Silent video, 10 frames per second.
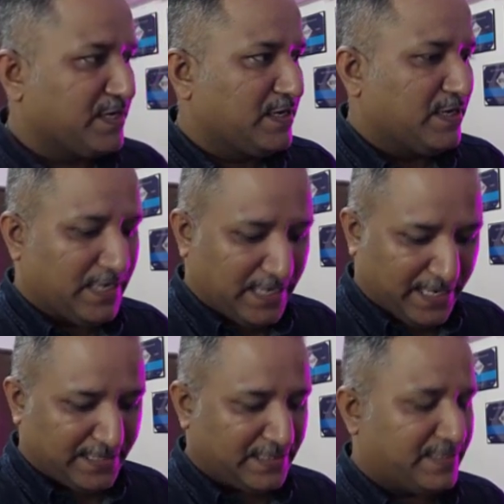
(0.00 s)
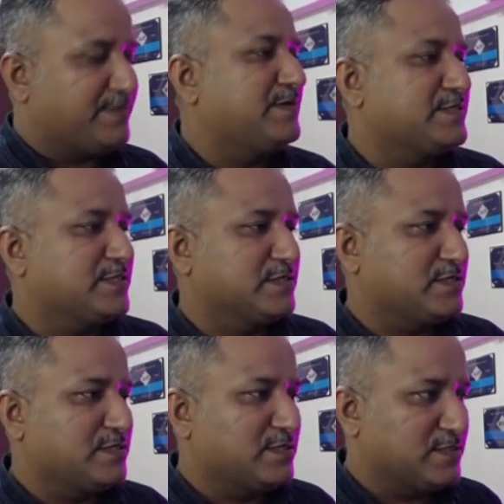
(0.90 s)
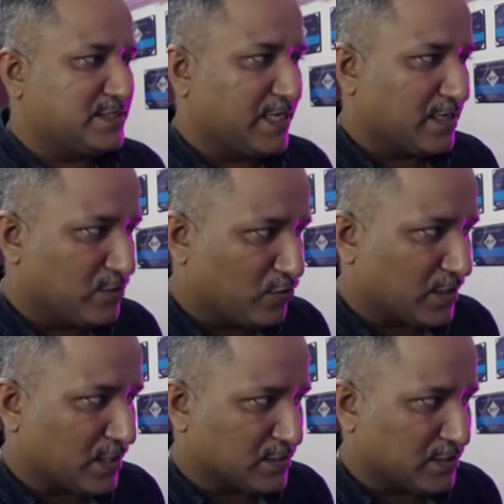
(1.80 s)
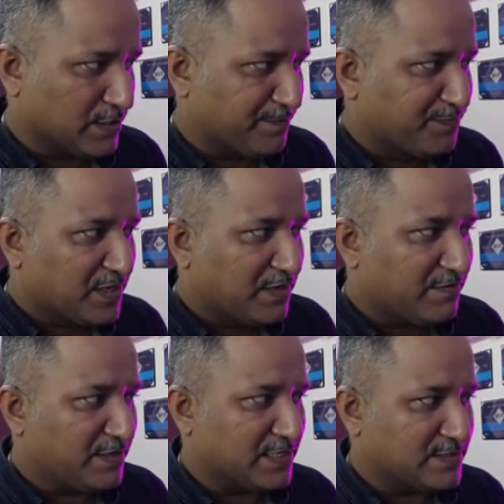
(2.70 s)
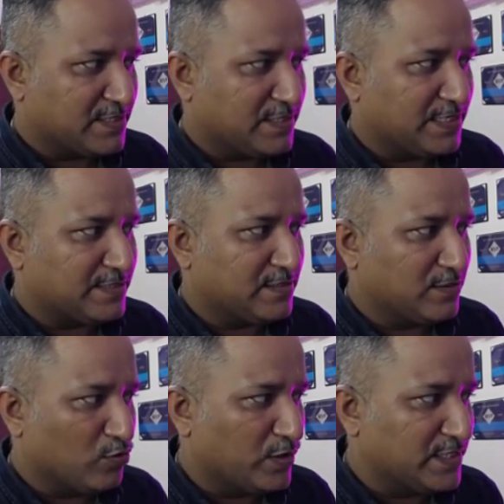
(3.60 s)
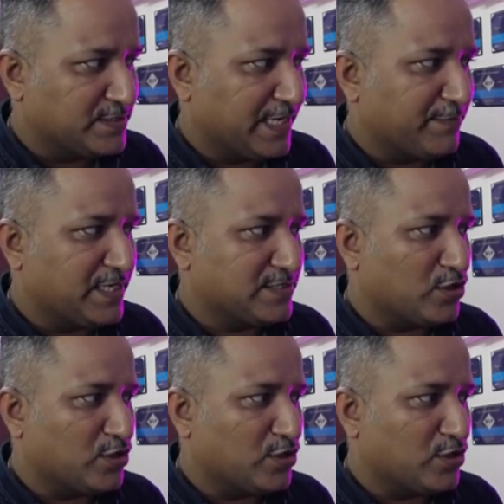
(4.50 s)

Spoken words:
And since this is a single node cluster, we can see that the node is named as Docker